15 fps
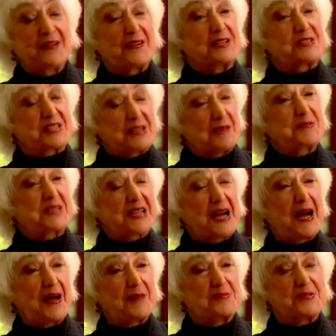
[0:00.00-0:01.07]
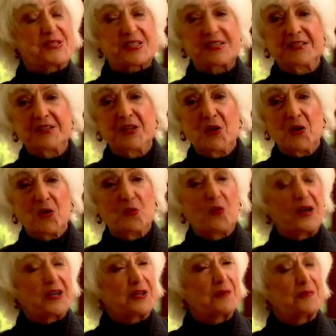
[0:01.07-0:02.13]
that sometimes
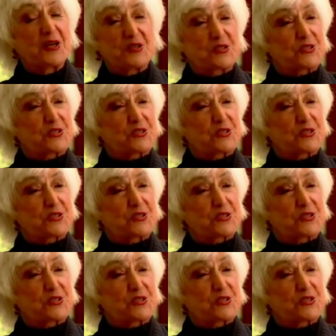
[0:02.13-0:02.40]
when a